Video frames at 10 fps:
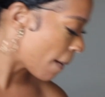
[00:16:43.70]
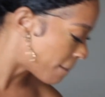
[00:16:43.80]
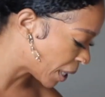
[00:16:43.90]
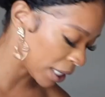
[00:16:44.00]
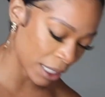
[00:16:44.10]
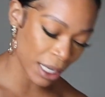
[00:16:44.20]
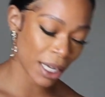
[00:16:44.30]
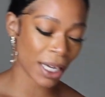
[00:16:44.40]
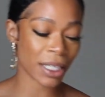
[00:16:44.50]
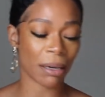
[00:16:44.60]
But
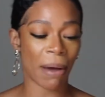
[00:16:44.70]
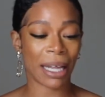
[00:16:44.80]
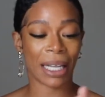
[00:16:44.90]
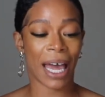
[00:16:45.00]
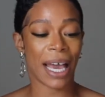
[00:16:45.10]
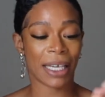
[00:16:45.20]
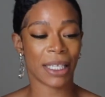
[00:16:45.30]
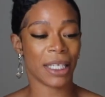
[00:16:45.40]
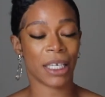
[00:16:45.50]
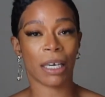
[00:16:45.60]
getting into my
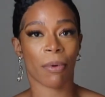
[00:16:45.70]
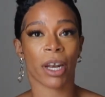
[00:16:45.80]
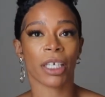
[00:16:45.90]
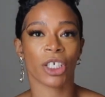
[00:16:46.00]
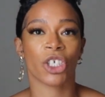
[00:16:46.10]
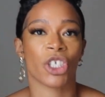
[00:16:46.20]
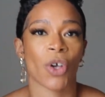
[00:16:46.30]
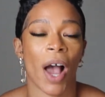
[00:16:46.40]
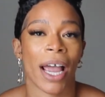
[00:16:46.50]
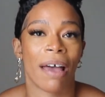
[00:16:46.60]
last tip, and this is just
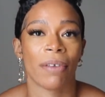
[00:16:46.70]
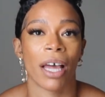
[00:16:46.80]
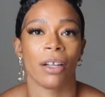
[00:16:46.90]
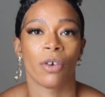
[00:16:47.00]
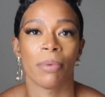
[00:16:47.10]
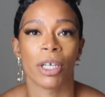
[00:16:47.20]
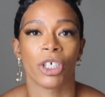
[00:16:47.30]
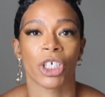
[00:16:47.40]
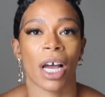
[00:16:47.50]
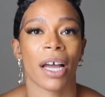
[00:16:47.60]
so I can have like a little bit
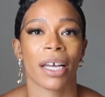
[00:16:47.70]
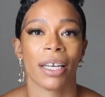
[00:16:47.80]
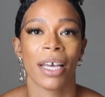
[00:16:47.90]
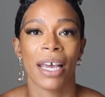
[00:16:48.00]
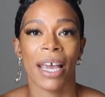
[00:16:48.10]
of shine,